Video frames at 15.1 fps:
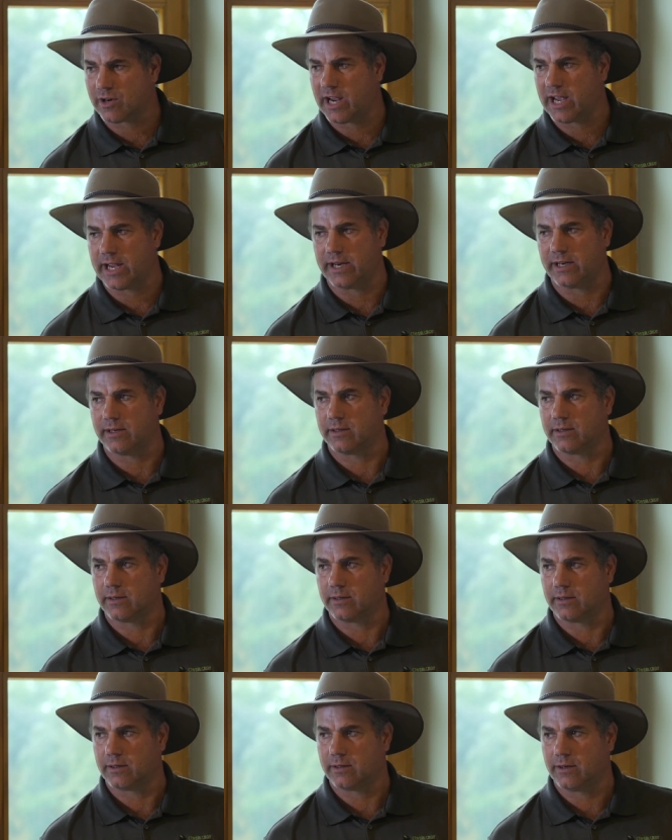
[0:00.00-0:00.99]
right
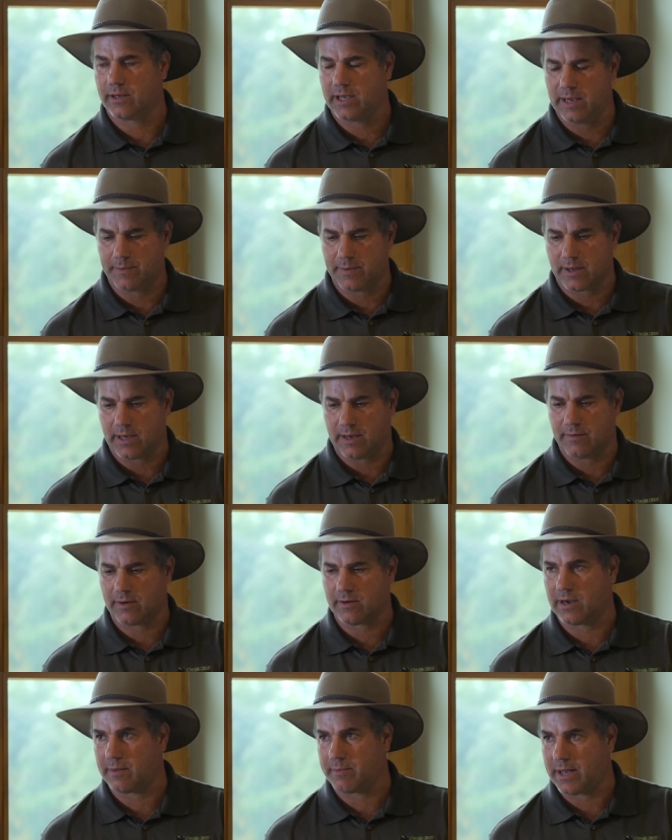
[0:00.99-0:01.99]
to keep the cover
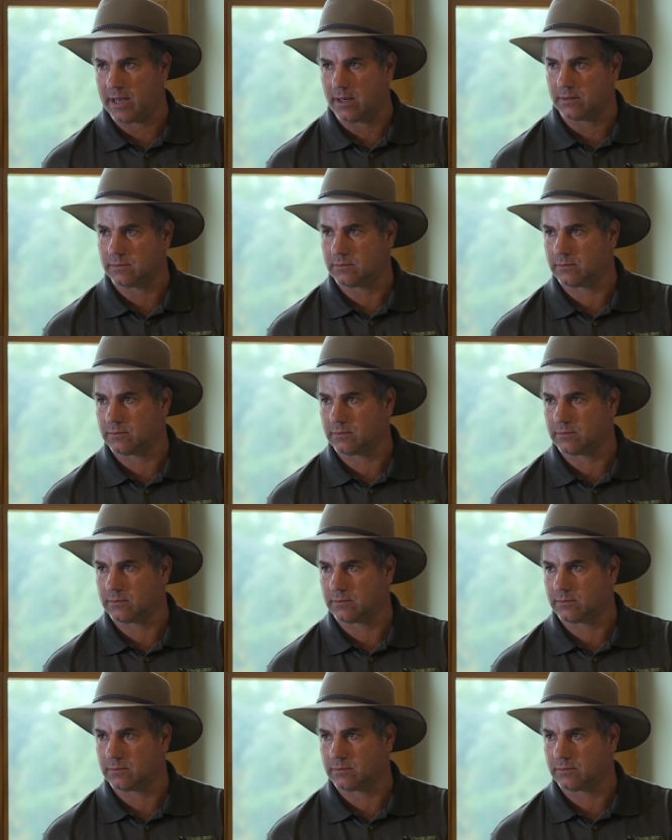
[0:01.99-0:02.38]
crop out.